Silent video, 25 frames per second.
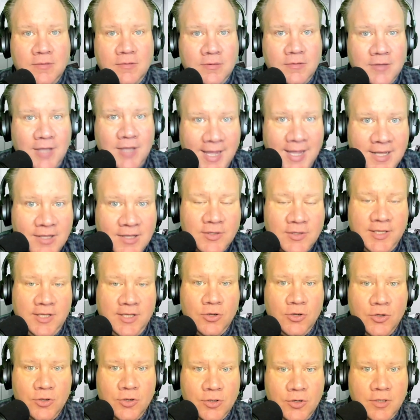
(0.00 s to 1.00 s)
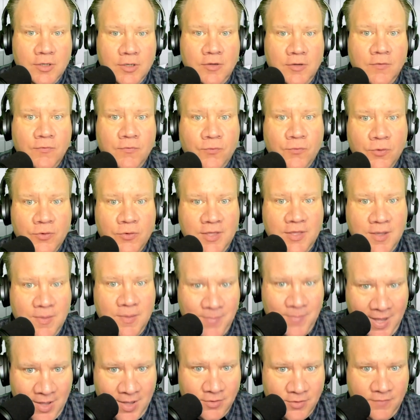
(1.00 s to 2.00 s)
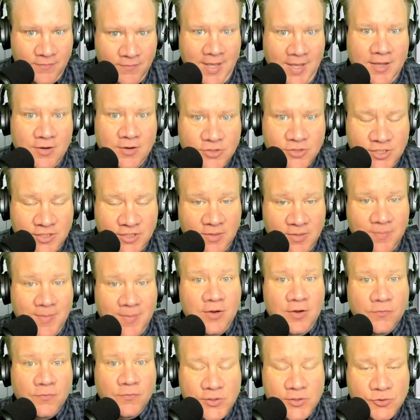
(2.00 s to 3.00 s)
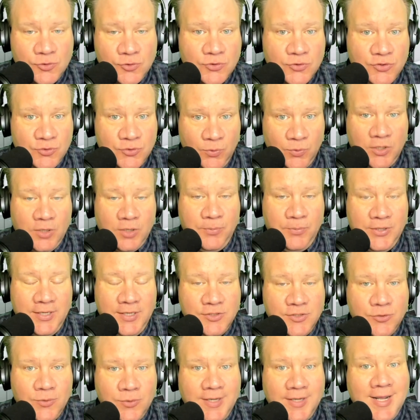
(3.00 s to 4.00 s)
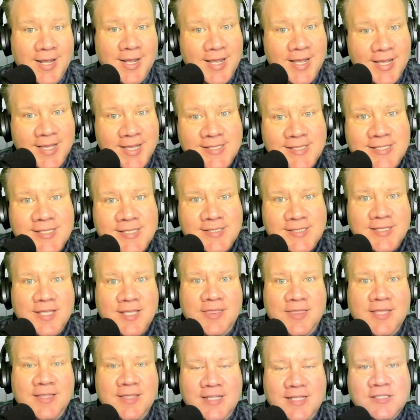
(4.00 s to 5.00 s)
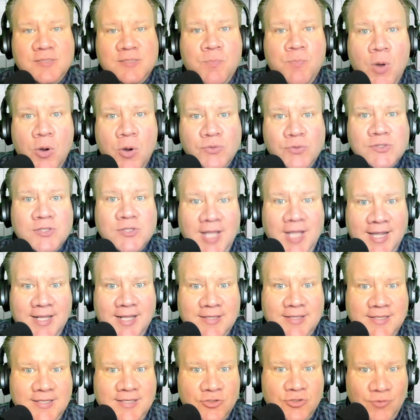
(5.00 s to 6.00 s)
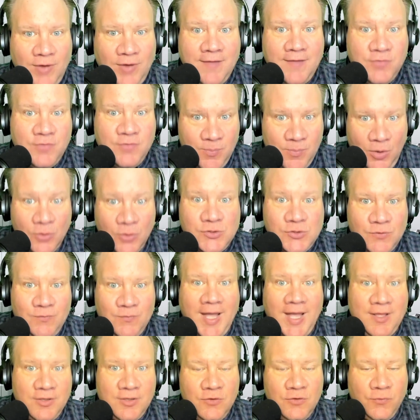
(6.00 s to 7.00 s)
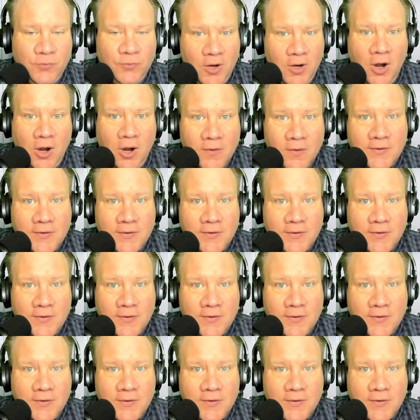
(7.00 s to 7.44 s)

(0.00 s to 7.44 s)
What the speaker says: likelihood for the amount of energy, the amount of resources we're going to put into it, is this the thing that's most likely to drive the most value for our